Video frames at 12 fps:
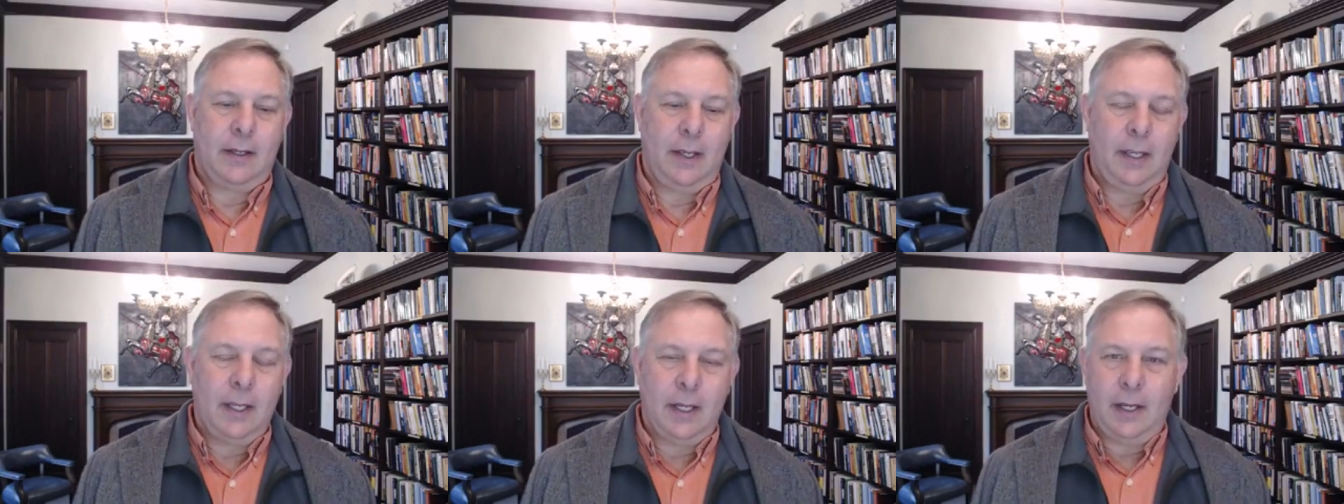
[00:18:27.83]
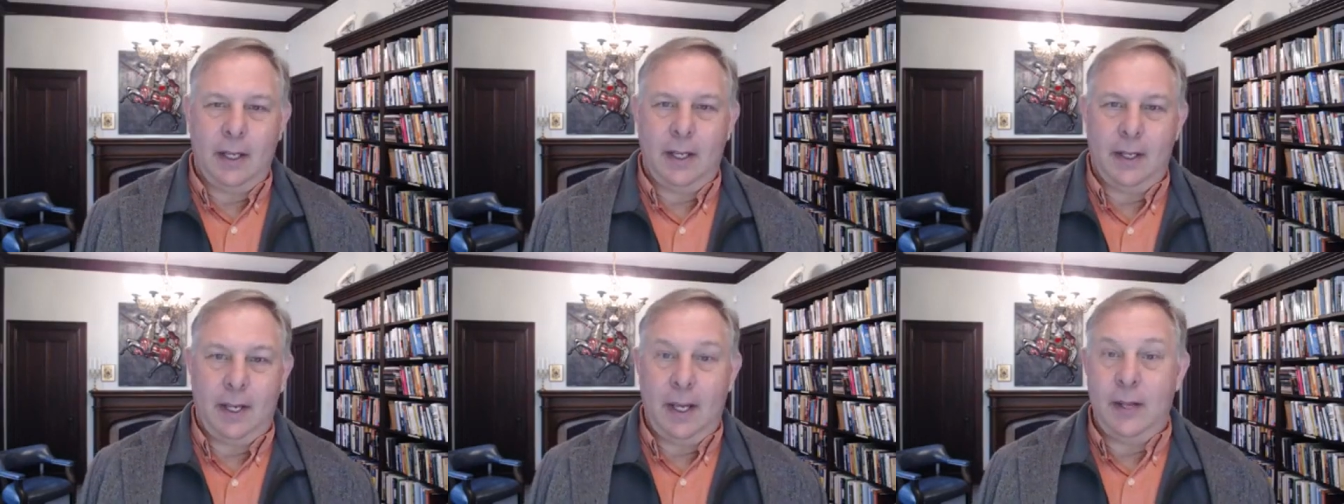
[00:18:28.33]
In
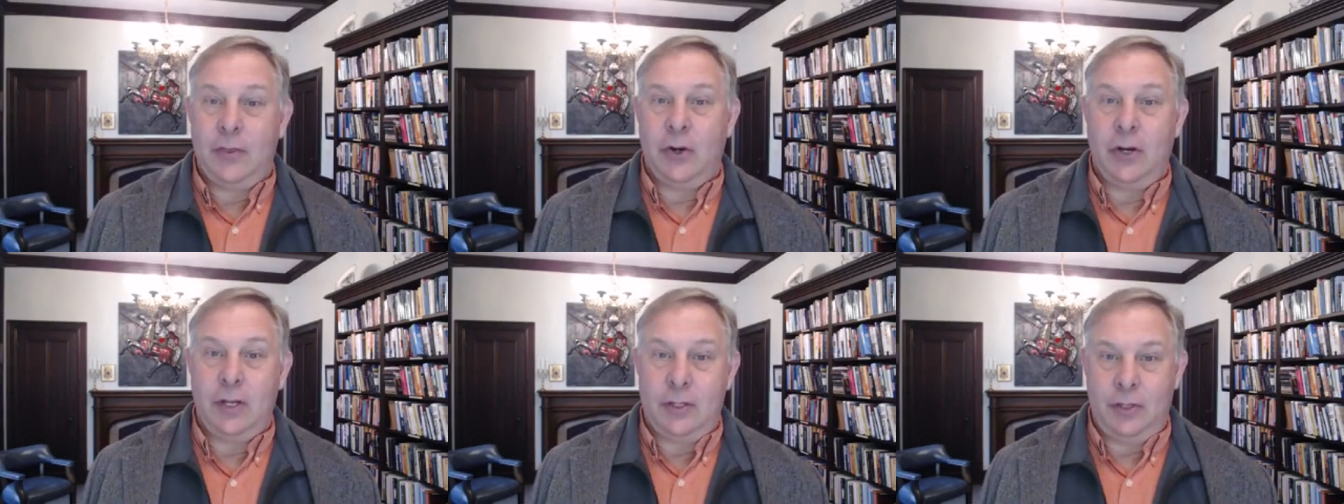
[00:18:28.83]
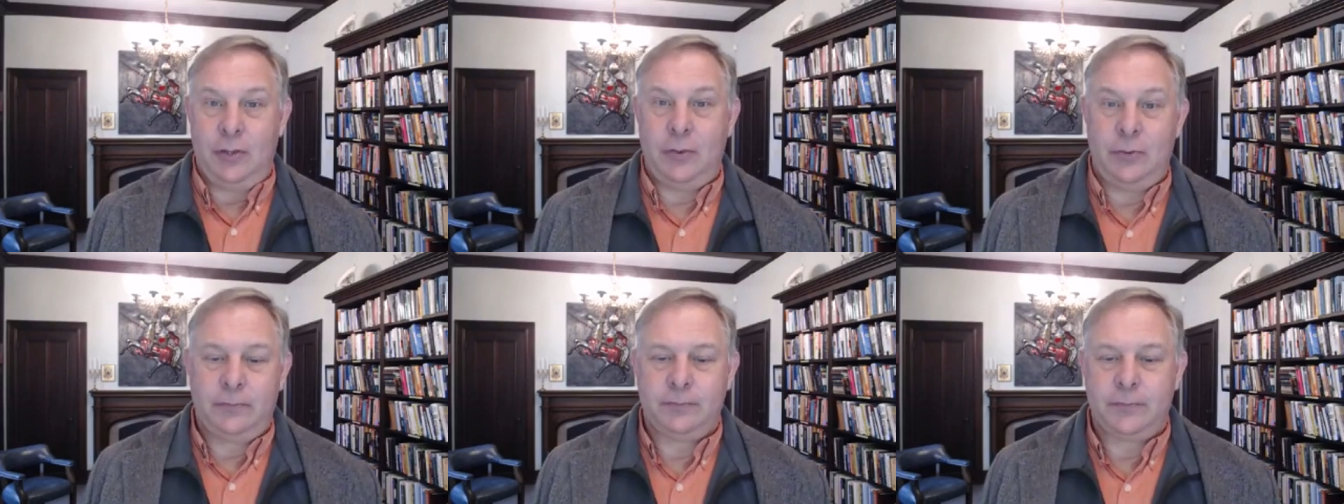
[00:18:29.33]

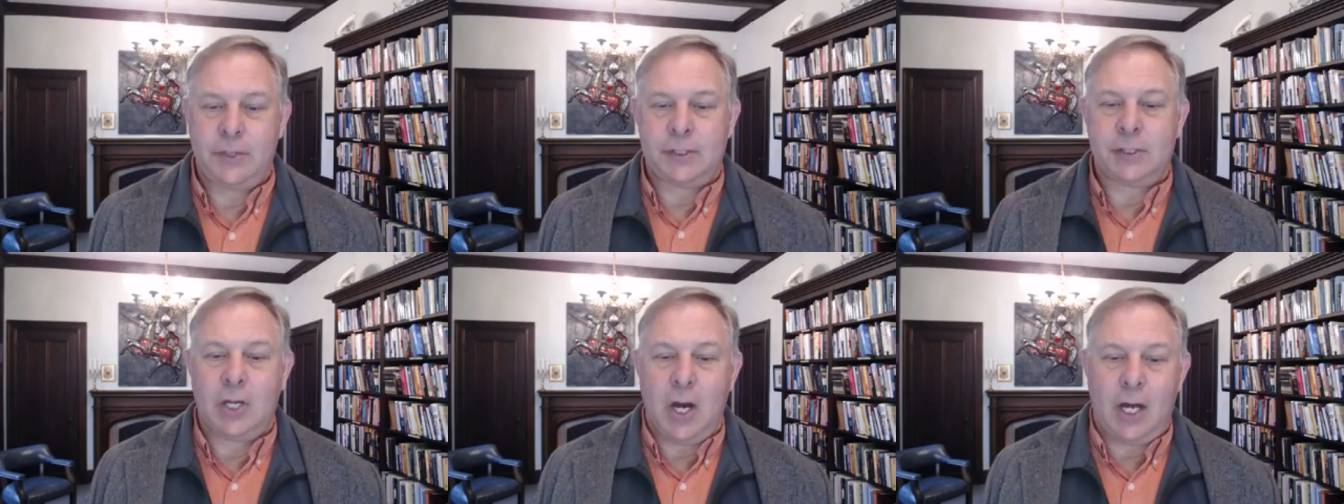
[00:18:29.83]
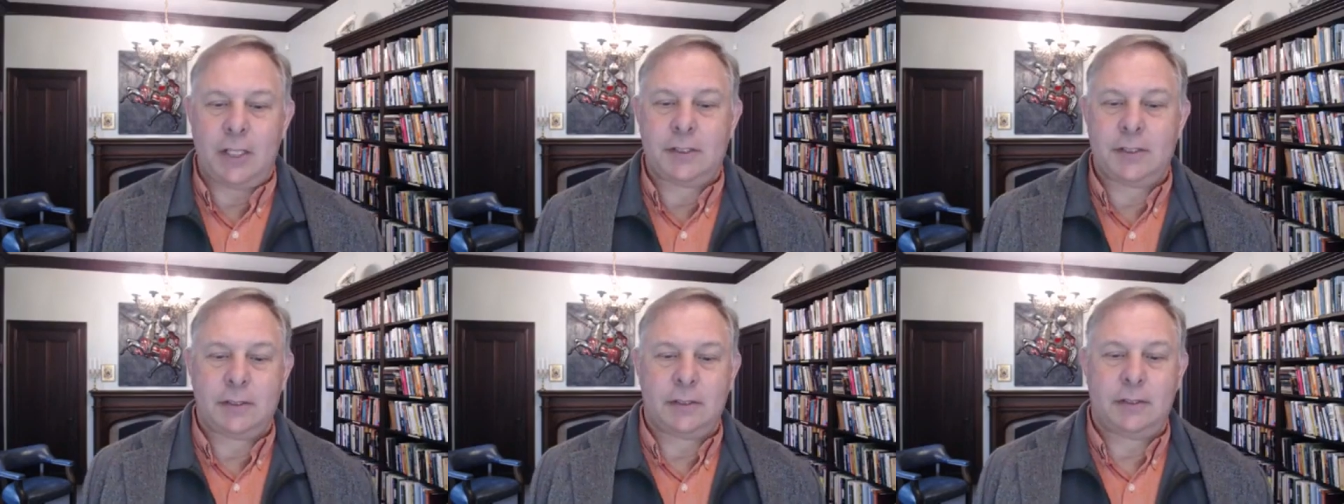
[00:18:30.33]
832, the
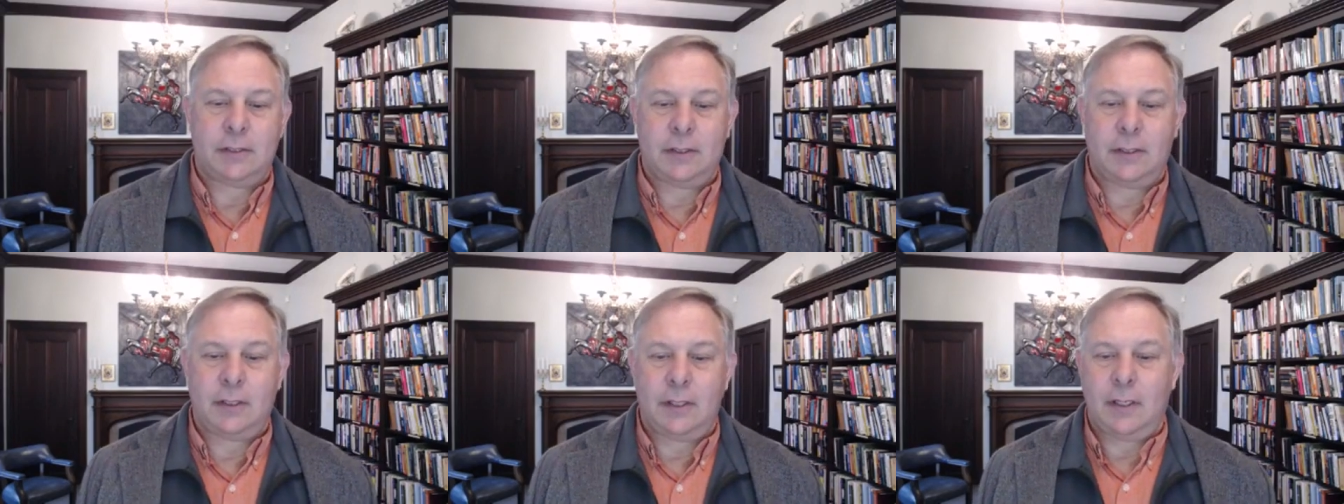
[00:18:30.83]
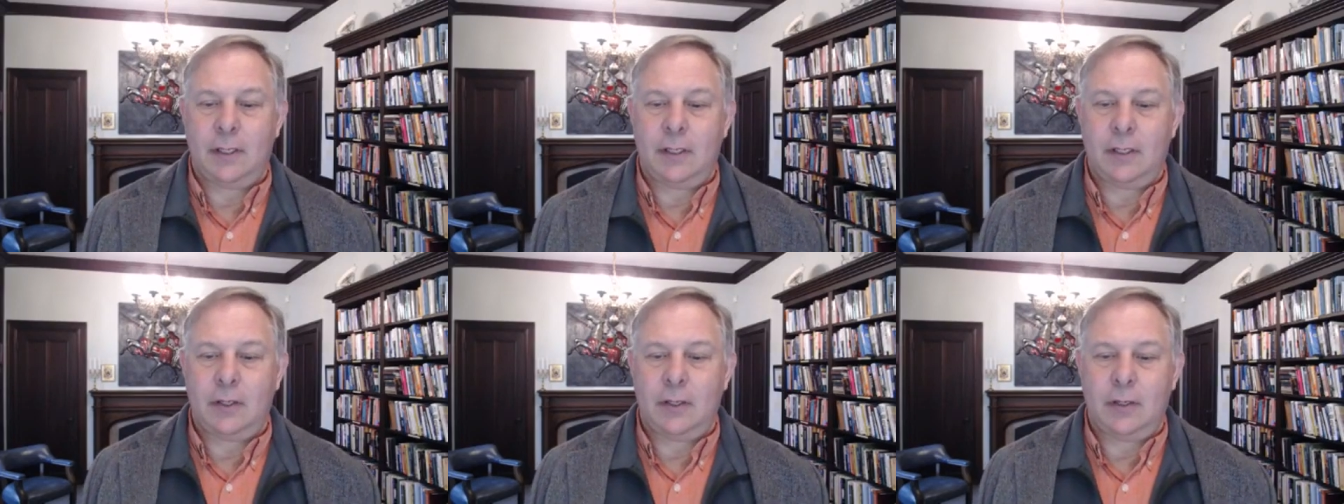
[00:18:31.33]
Scots
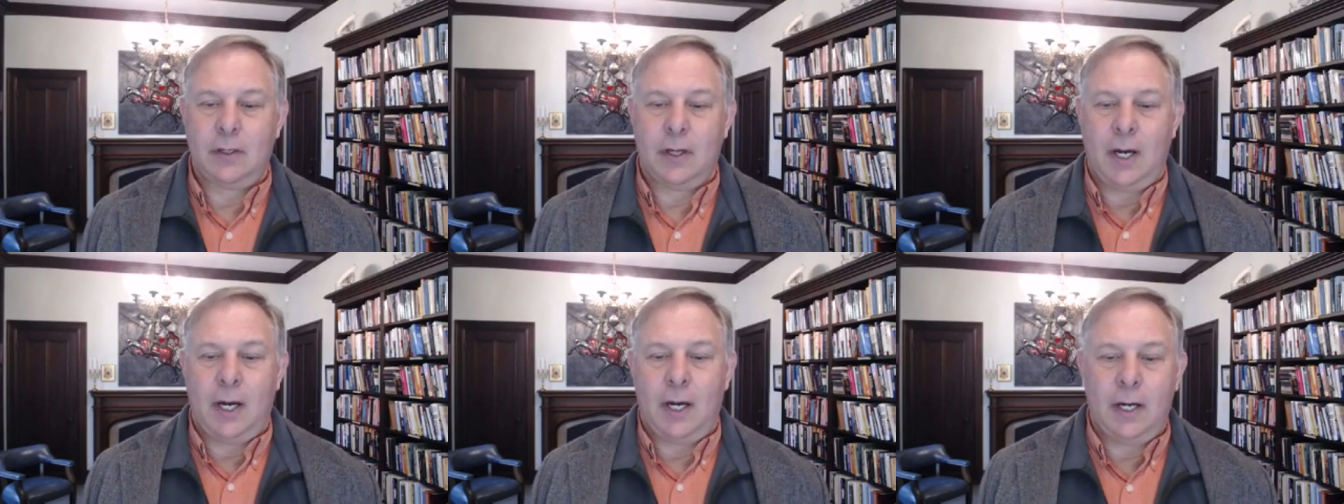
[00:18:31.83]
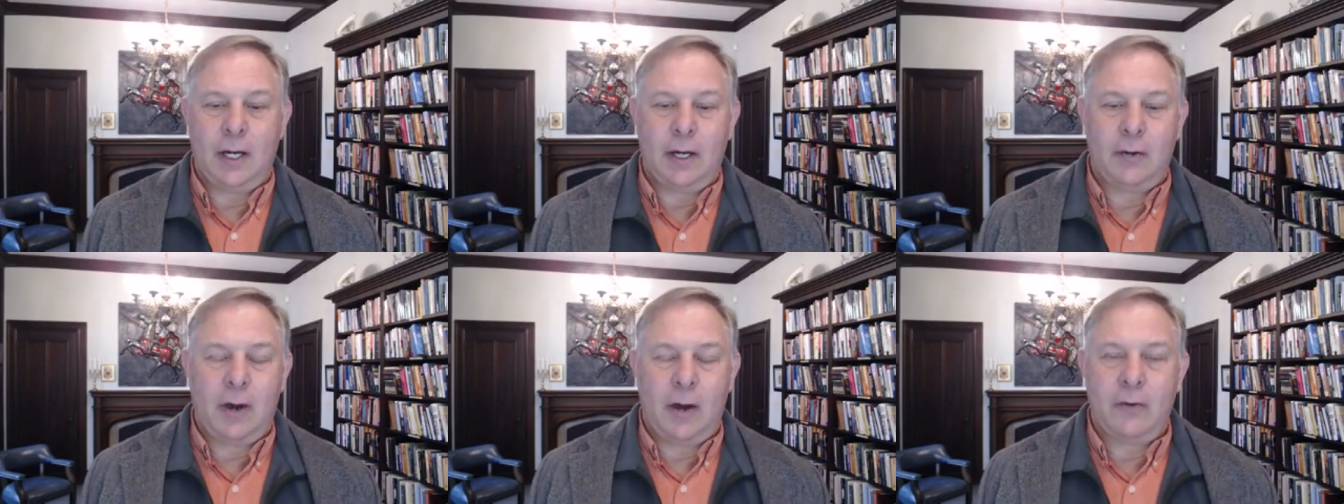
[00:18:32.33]

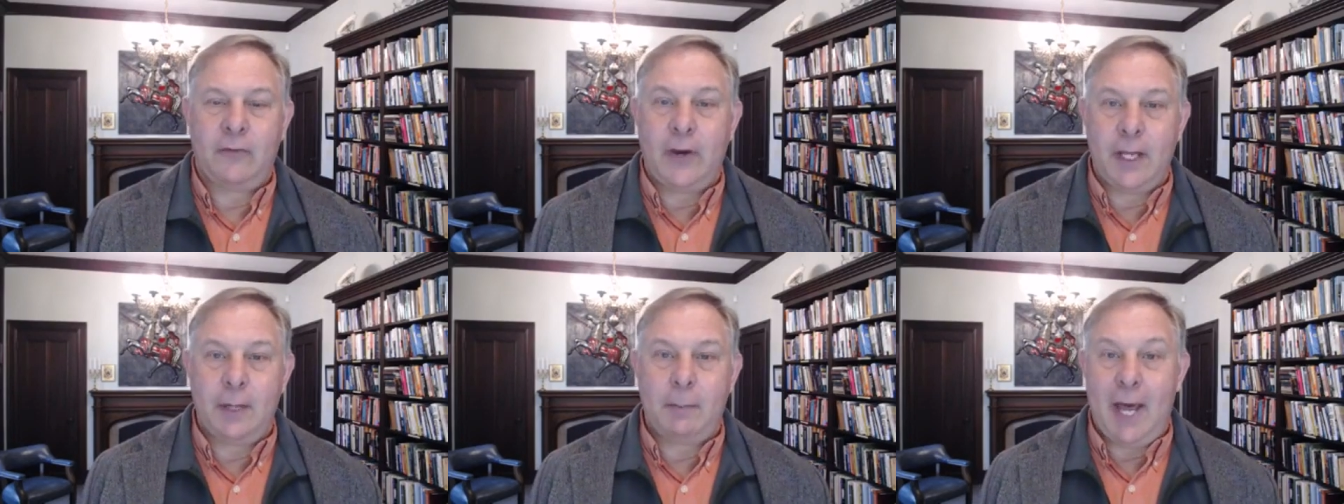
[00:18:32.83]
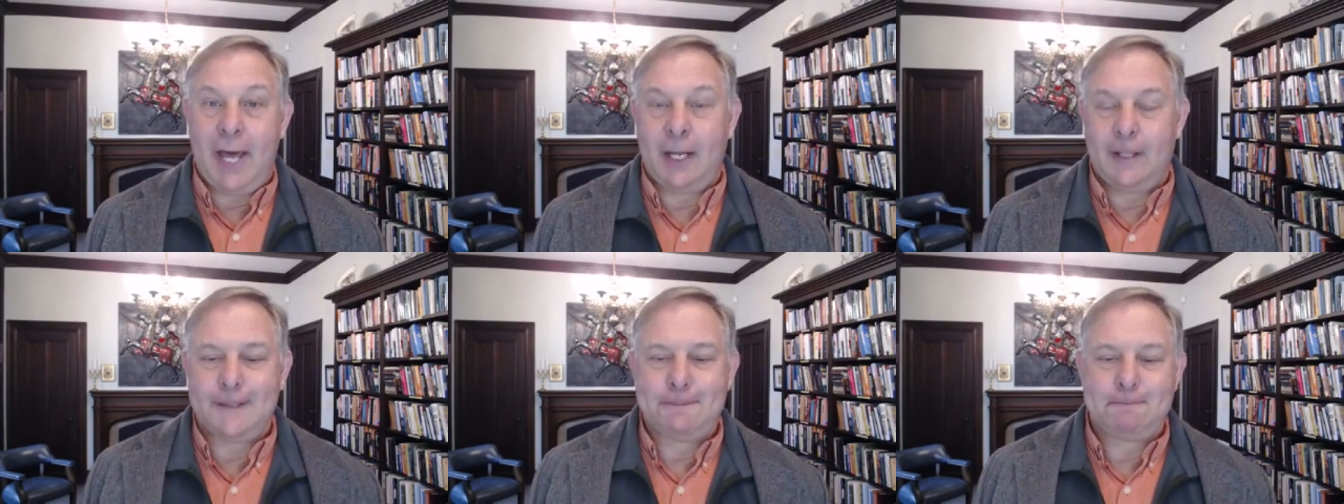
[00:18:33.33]
fight a
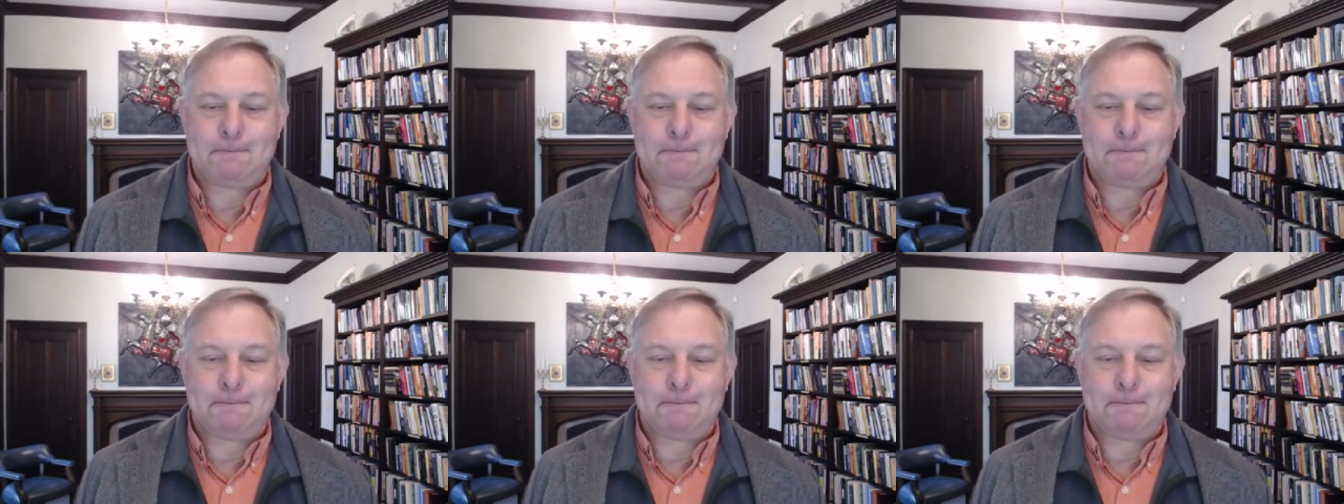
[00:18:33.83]
battle,